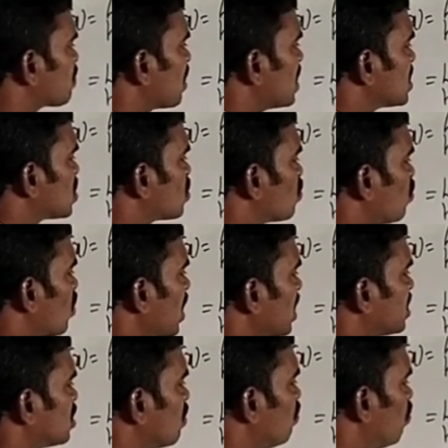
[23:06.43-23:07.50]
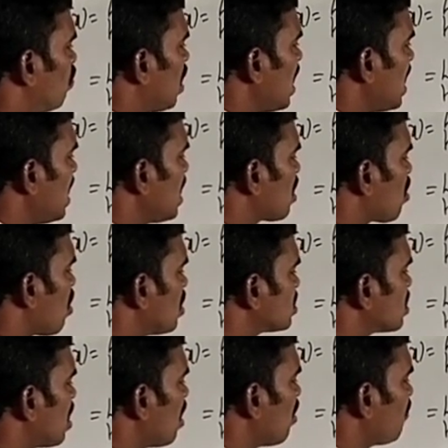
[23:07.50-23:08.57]
plus 2h by cos
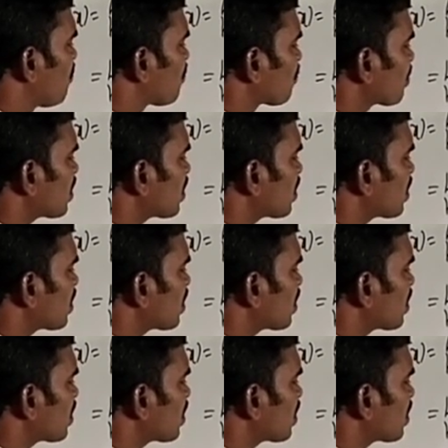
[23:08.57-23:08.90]
of